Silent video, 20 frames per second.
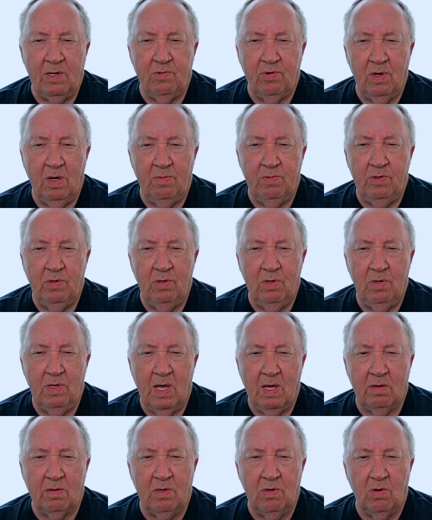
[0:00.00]
trip to
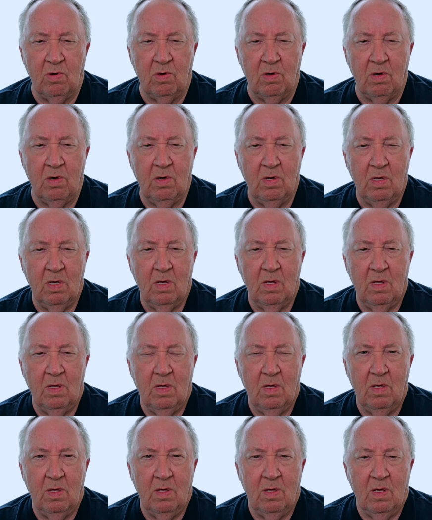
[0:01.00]
Ecuador,
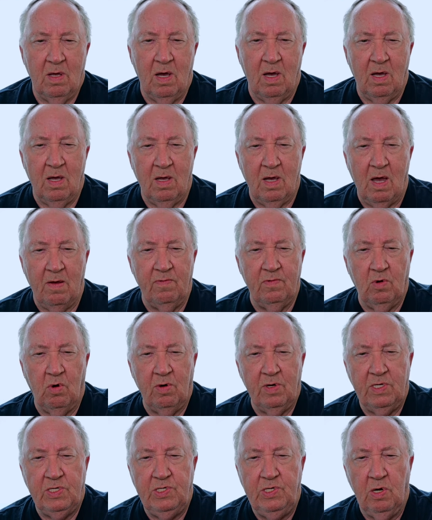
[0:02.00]
I've
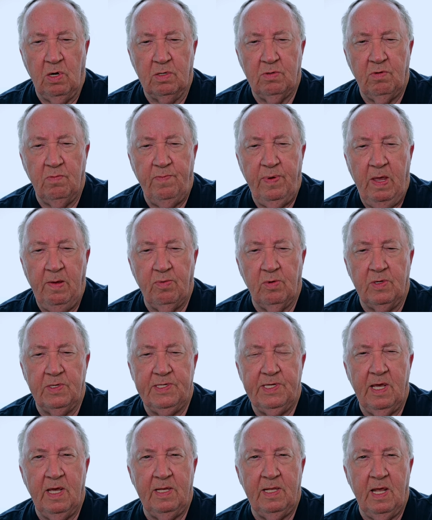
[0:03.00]
always joked with people and
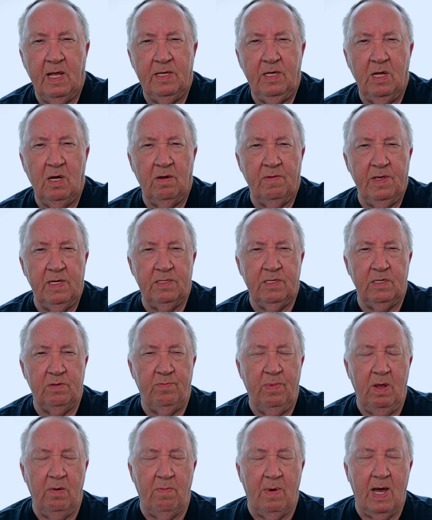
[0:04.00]
said that, you know, this has
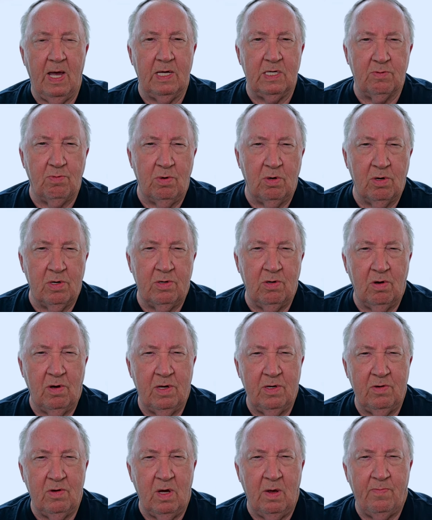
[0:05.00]
been my
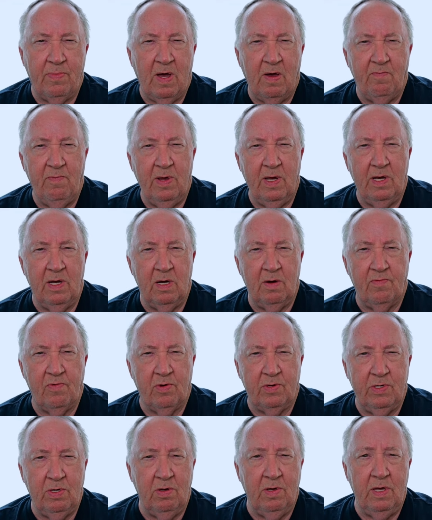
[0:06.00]
exploratory trip. I've been here
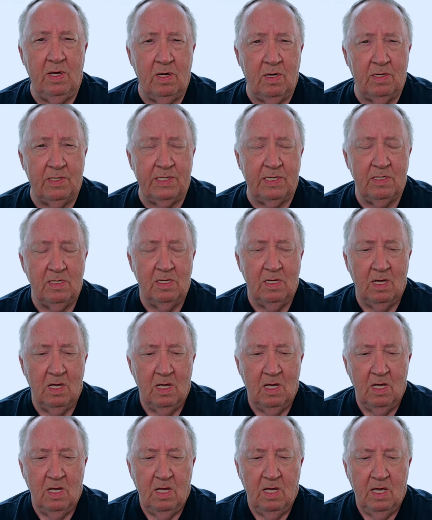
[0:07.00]
for 2 years
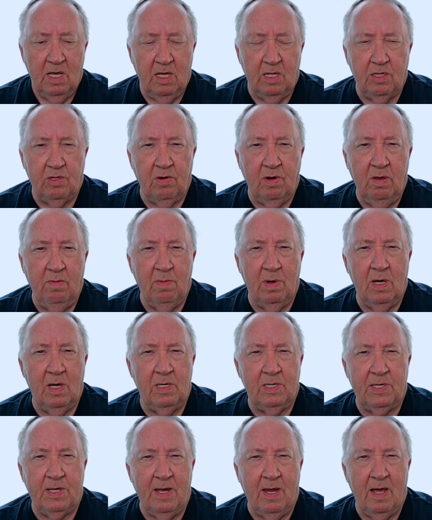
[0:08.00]
and 3
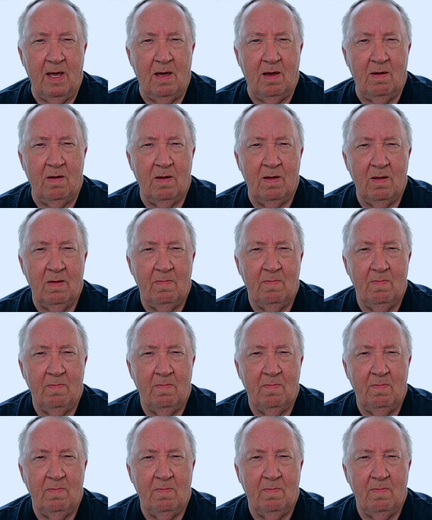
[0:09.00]
months now.